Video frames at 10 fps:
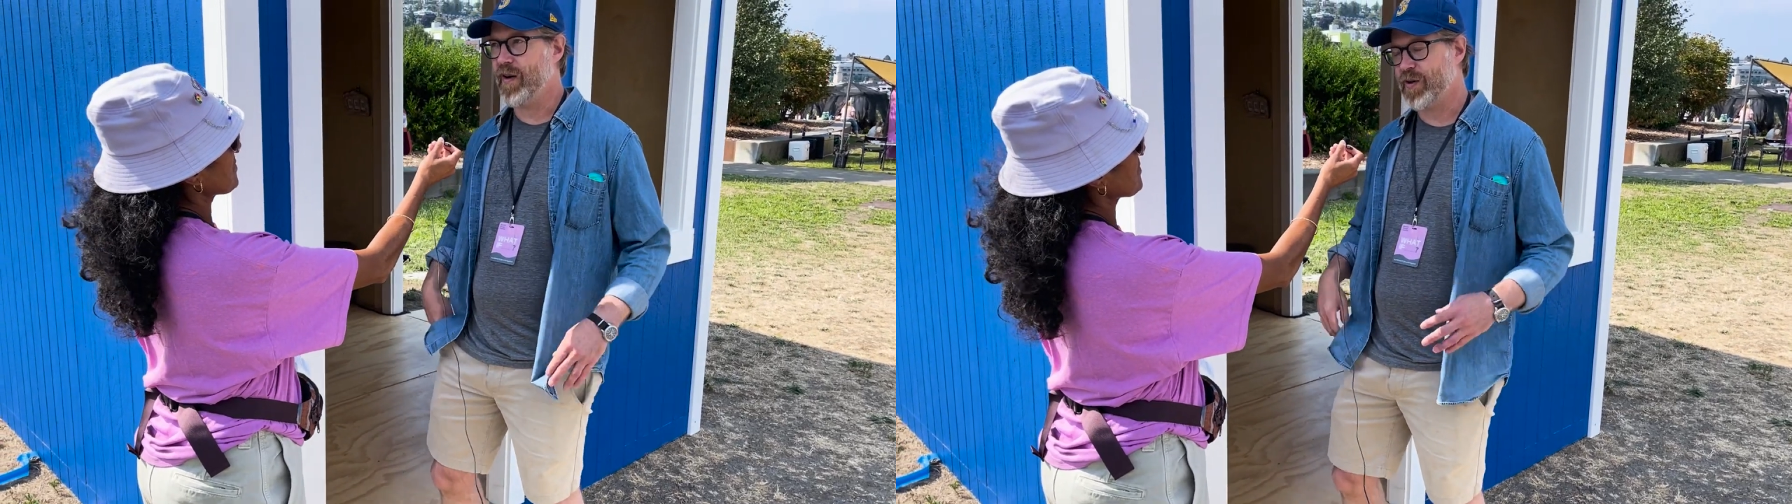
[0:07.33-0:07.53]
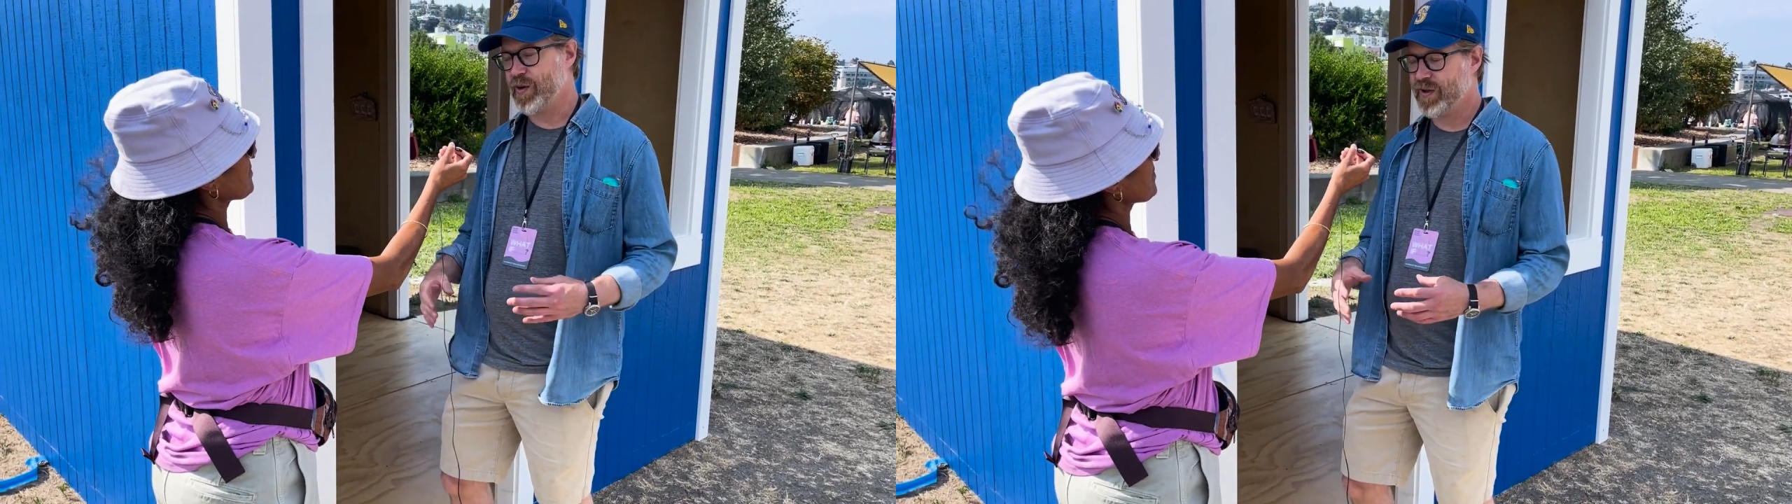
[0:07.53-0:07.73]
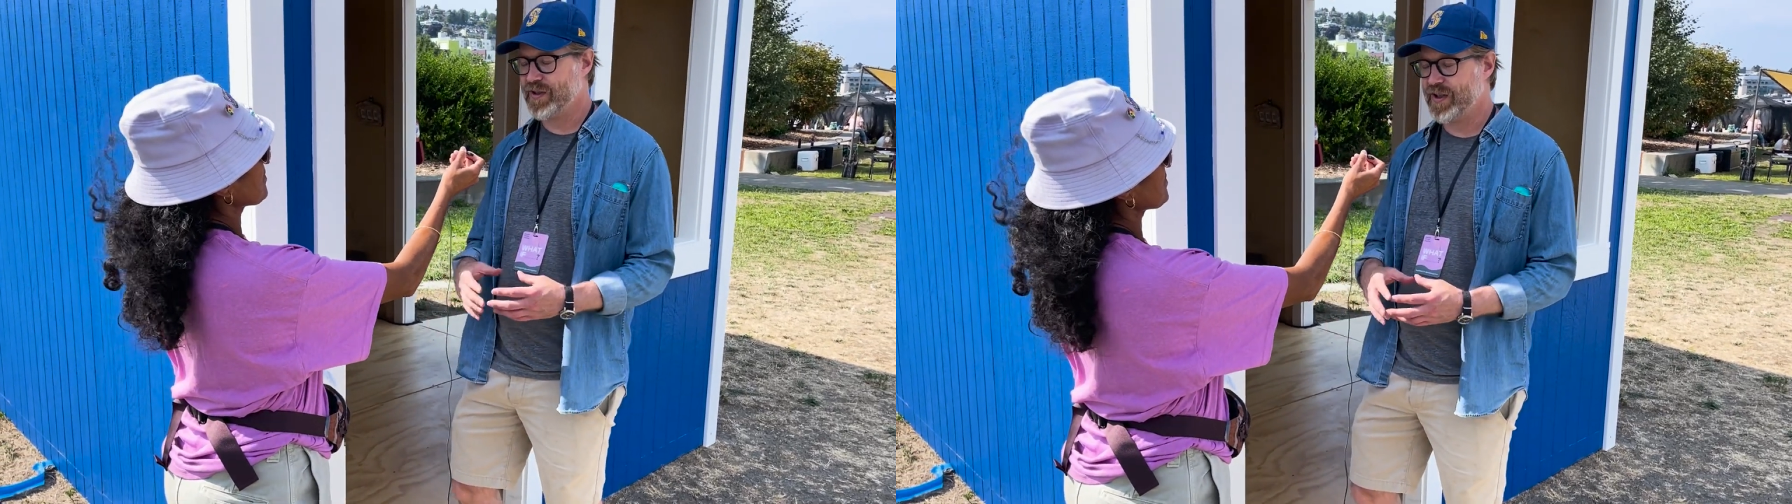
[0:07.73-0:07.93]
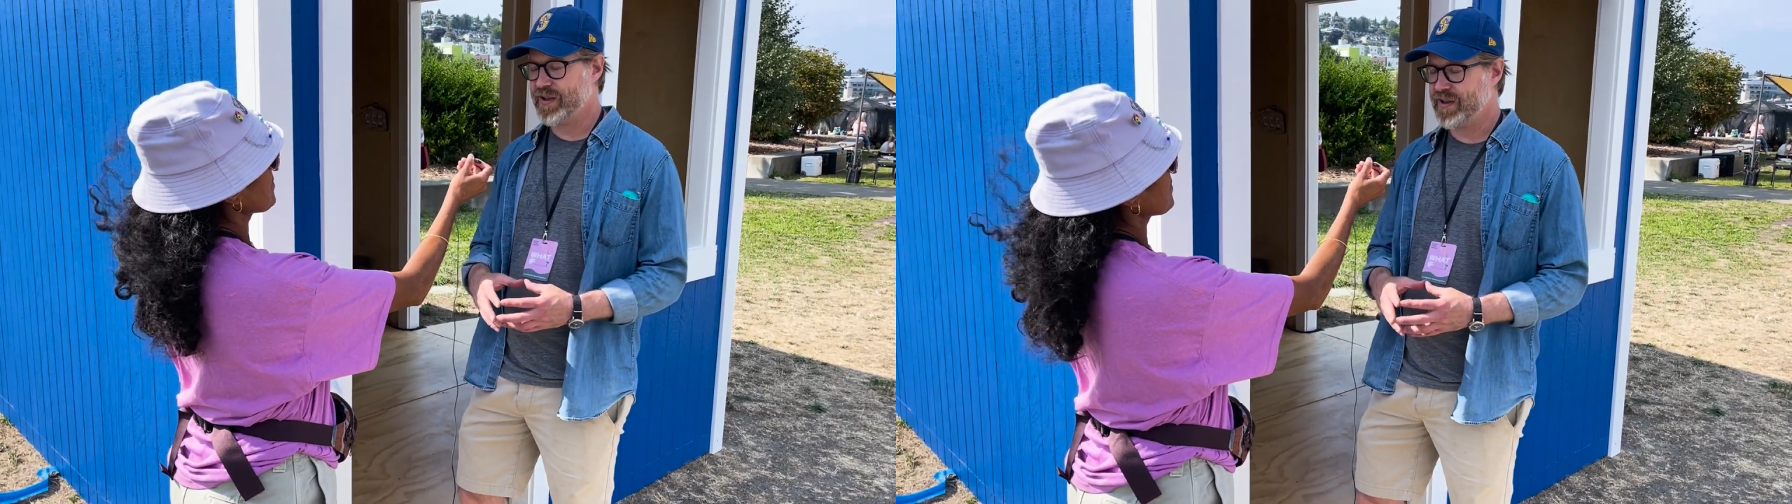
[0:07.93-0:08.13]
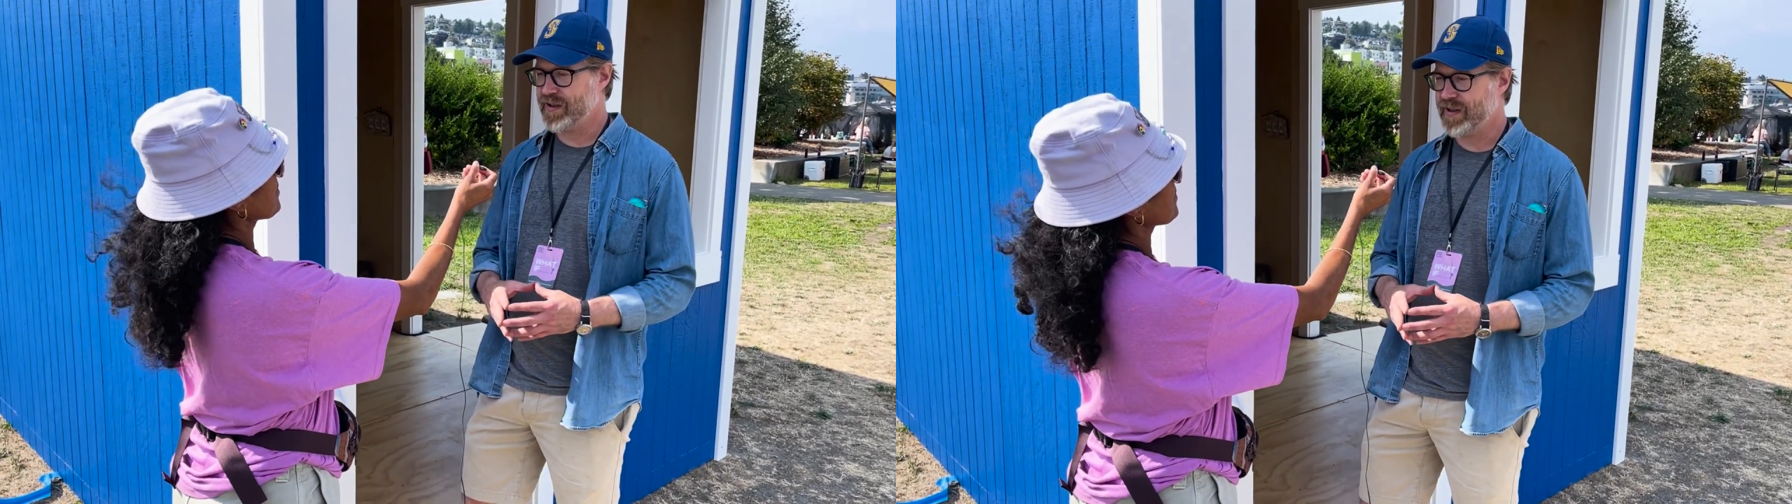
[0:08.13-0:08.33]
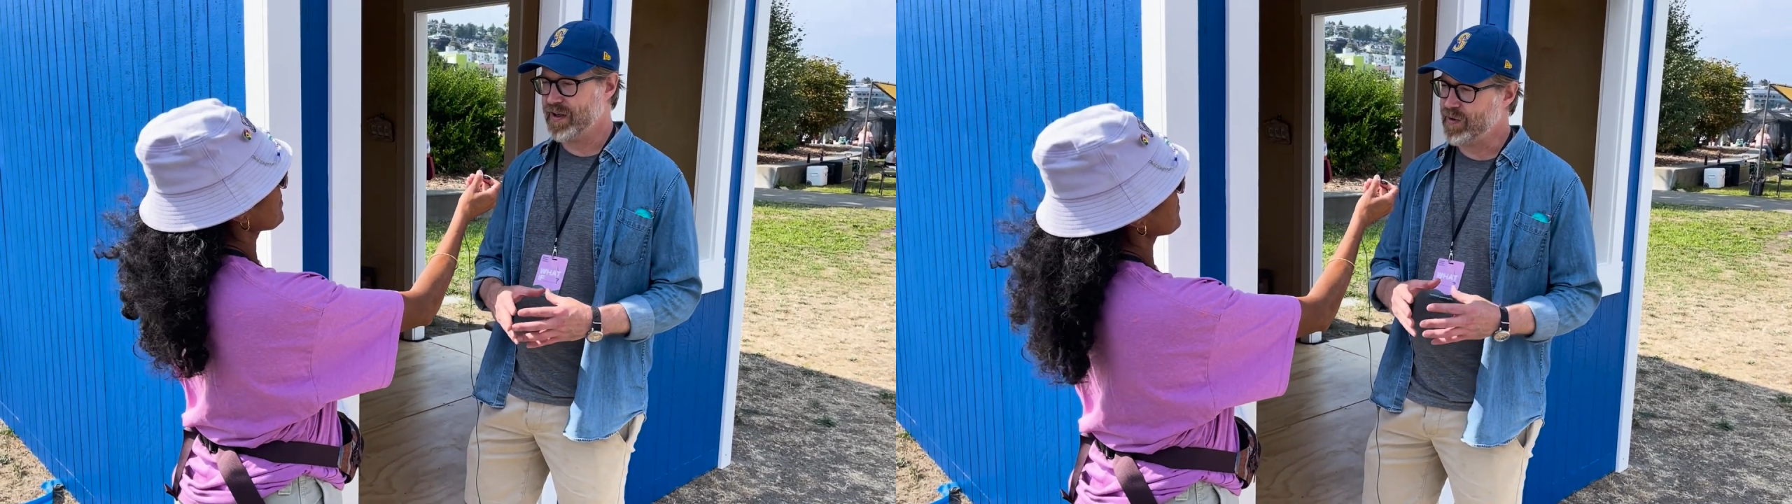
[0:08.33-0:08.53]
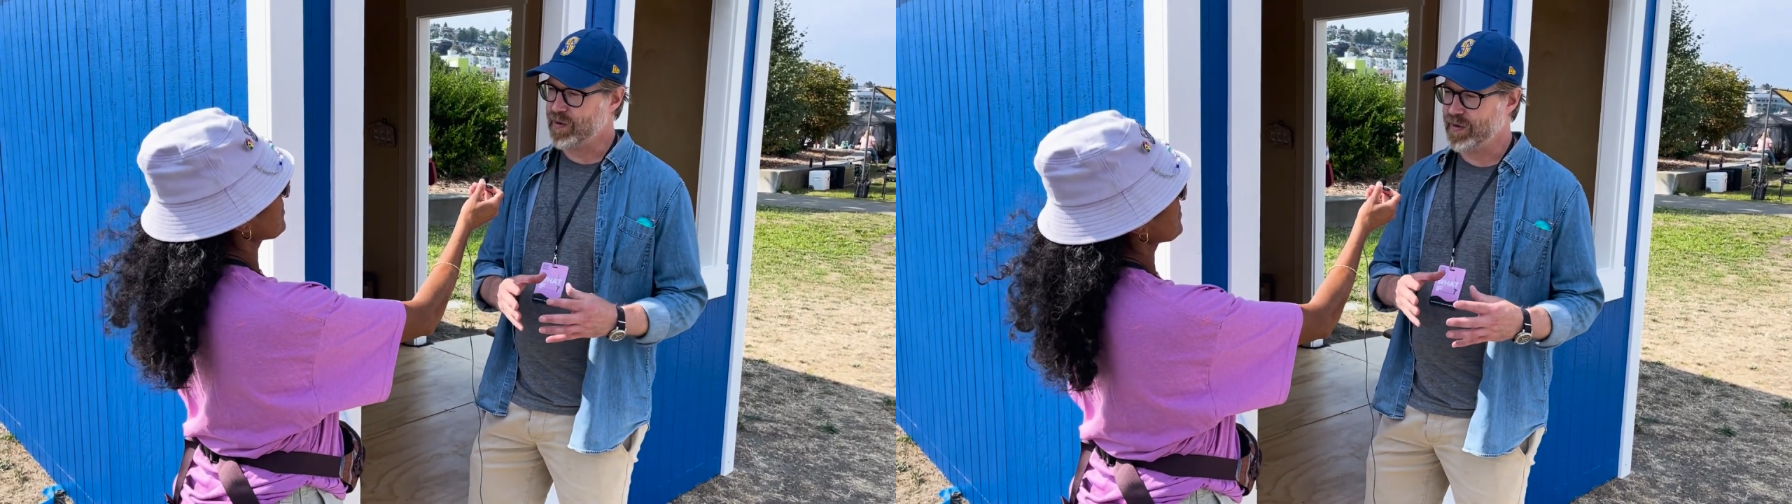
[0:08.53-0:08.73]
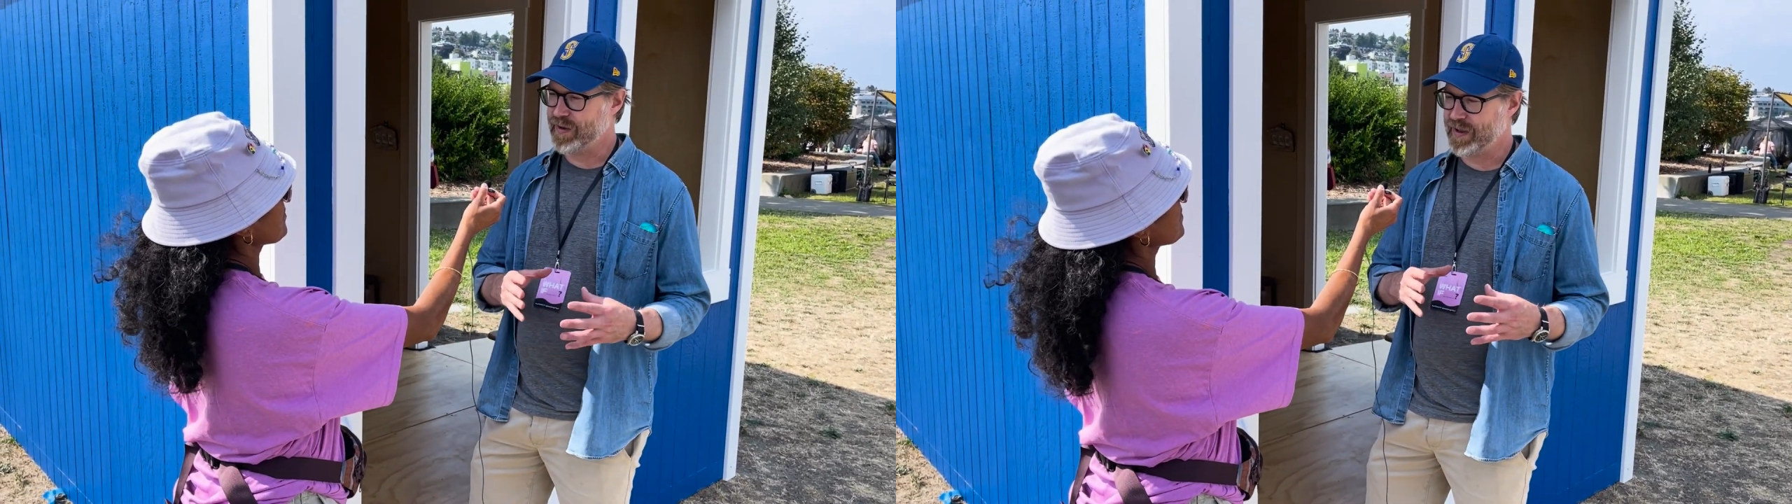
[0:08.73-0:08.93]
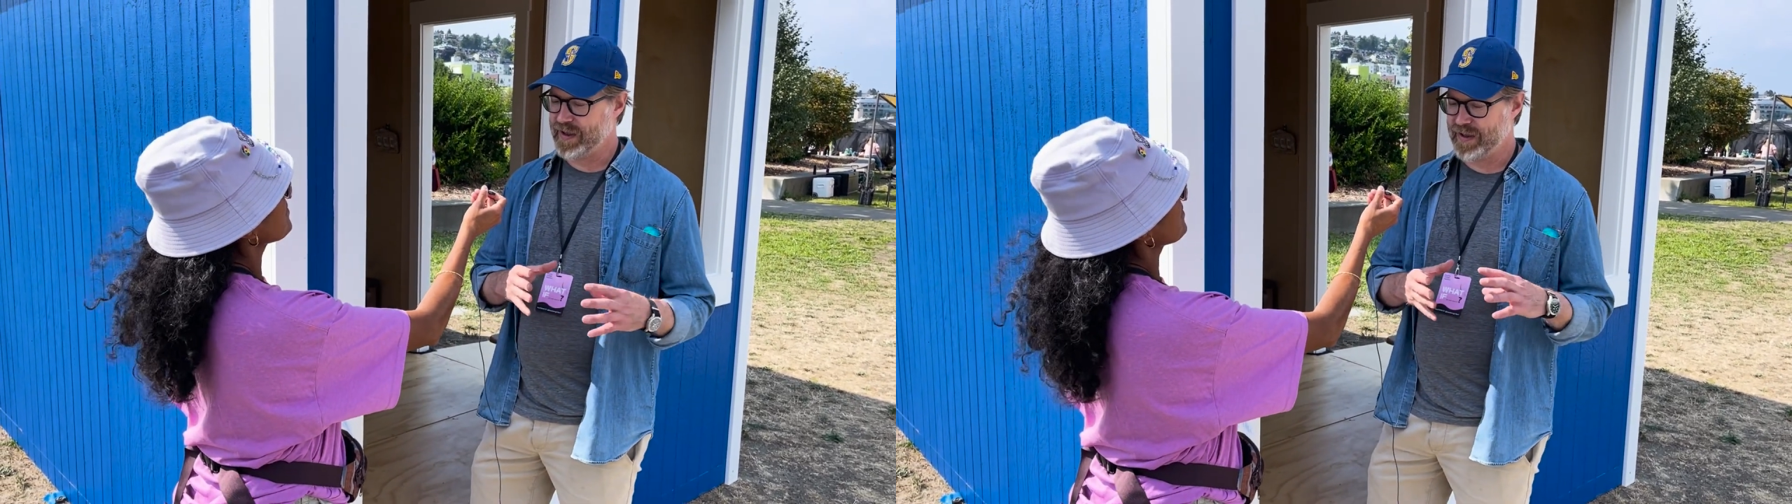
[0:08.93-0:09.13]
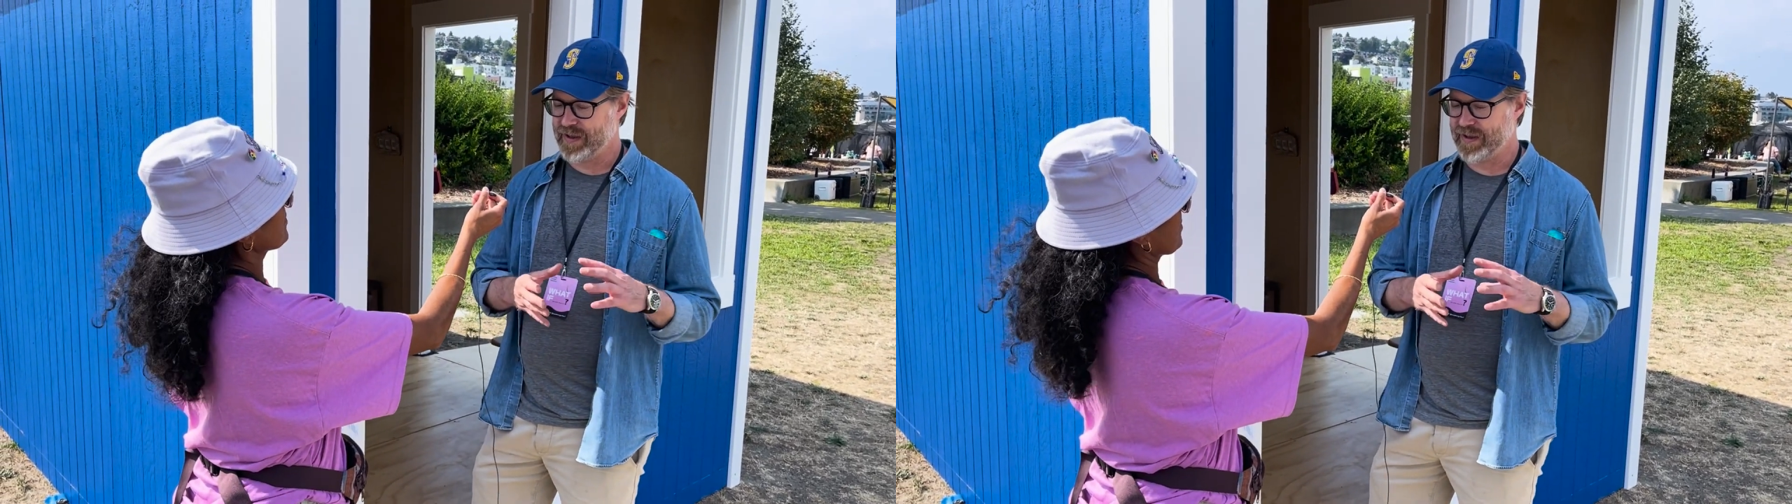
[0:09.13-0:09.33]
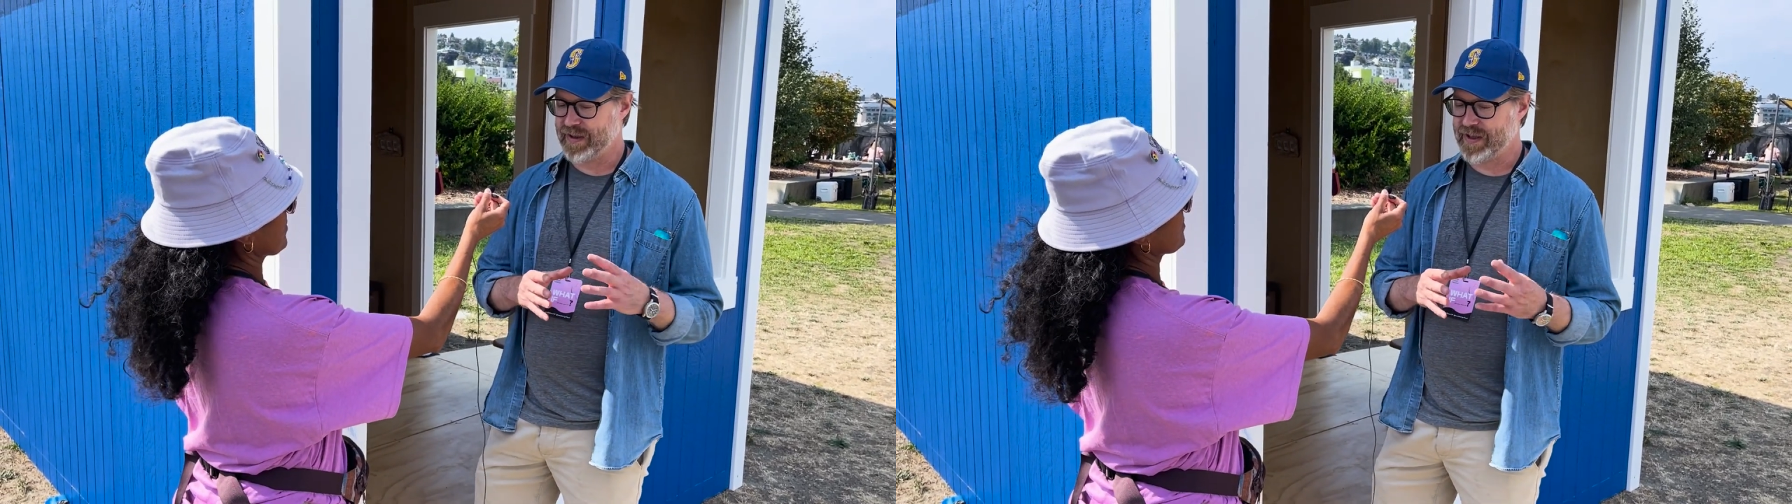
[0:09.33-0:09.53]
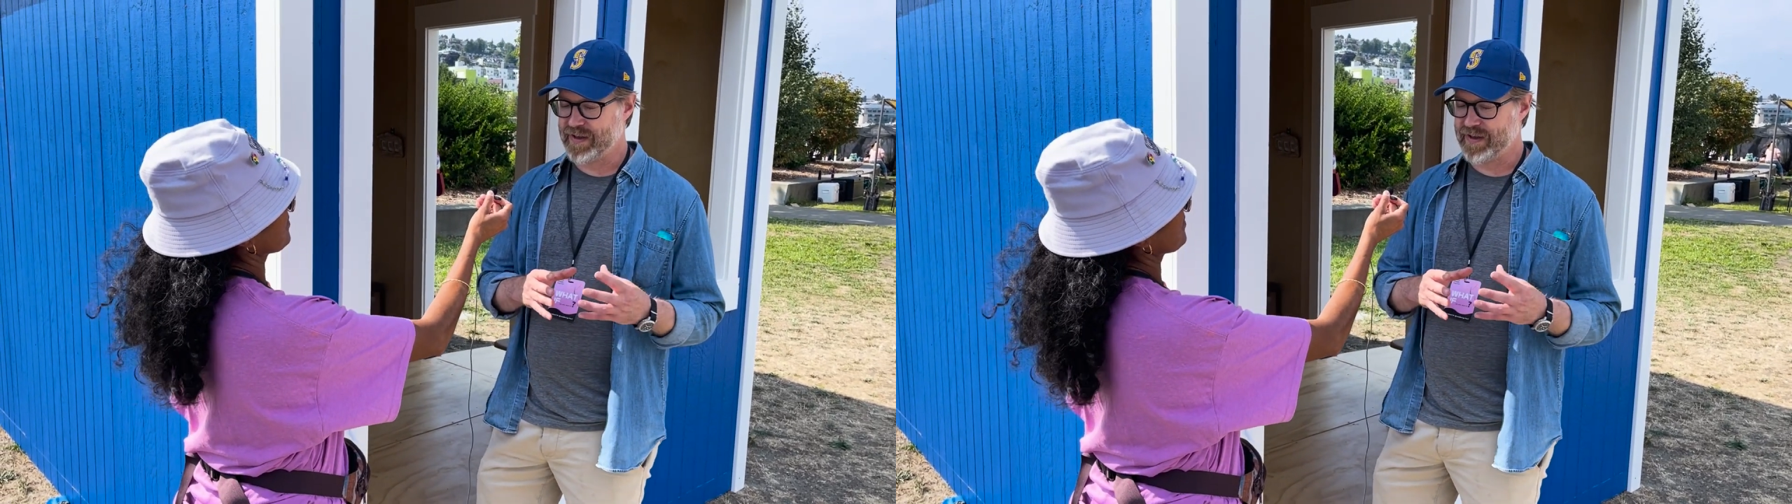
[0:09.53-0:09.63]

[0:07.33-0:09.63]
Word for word: arts organization headquartered in